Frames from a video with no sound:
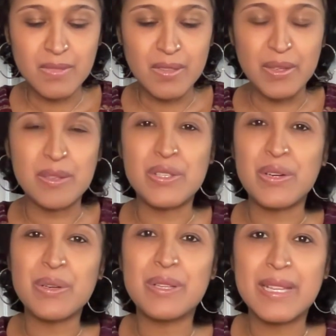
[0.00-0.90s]
there are
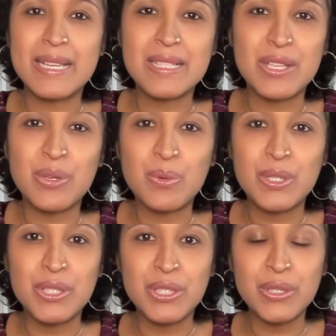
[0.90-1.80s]
certain things that you want
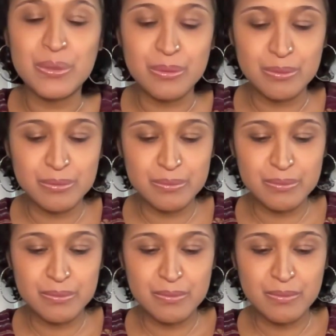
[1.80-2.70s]
to do.
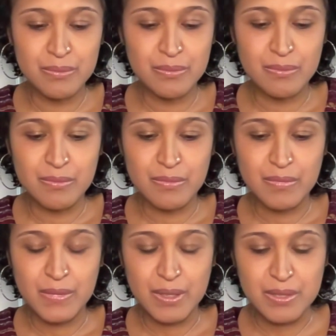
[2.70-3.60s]

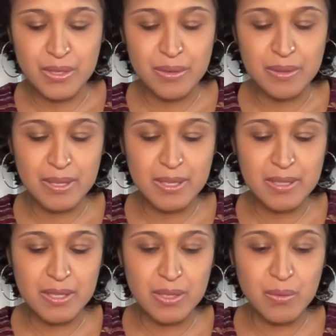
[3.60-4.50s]
There are certain things
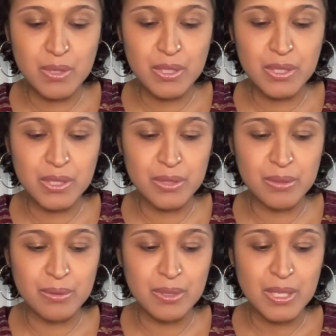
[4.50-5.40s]
that you want to
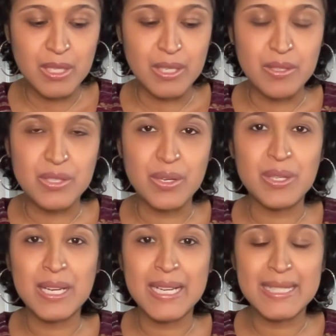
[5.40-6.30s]
do. There are
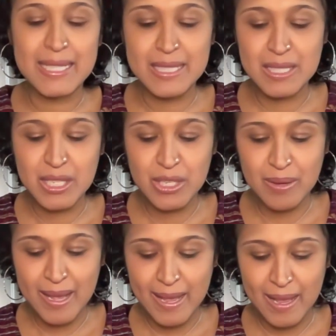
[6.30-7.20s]
certain ideas that you
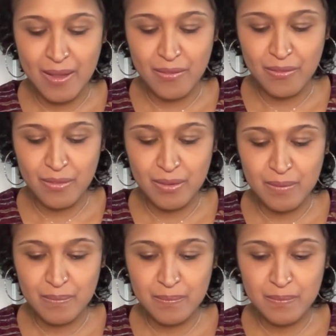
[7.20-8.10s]
have.
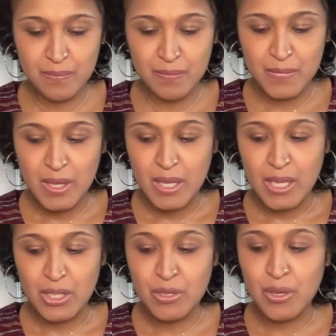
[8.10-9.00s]

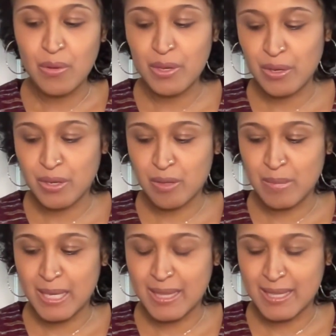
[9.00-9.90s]
And you know that you're going to
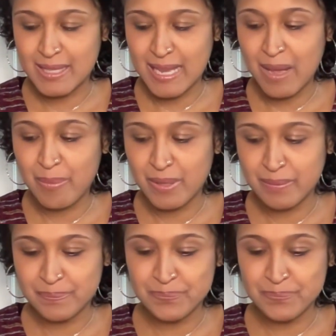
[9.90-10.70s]
make things happen.